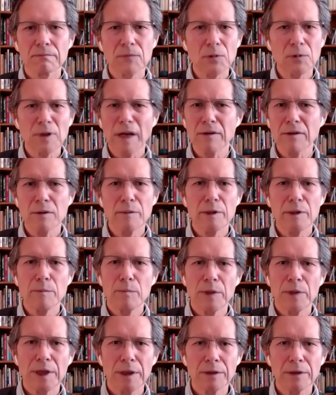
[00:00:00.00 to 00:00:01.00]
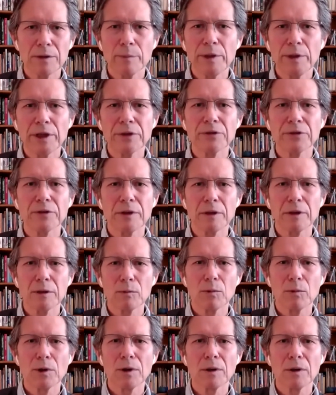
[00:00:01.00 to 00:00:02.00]
Doesn't have to be big, the biggest thing in the
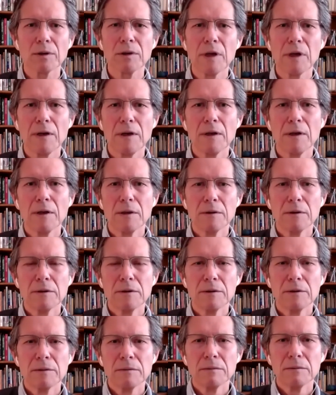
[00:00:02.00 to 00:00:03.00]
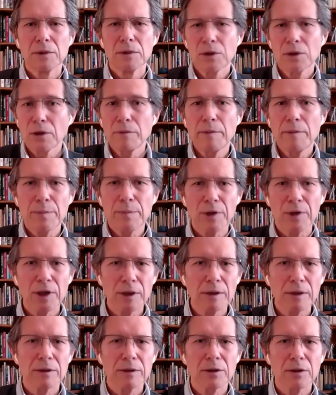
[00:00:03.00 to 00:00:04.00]
world. It could be
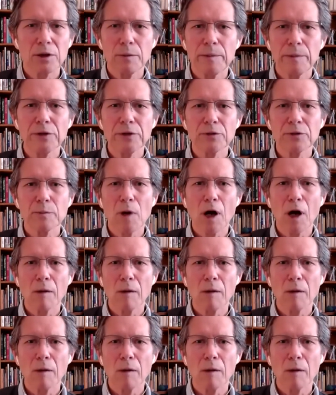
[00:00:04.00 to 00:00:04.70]
big, it could be small,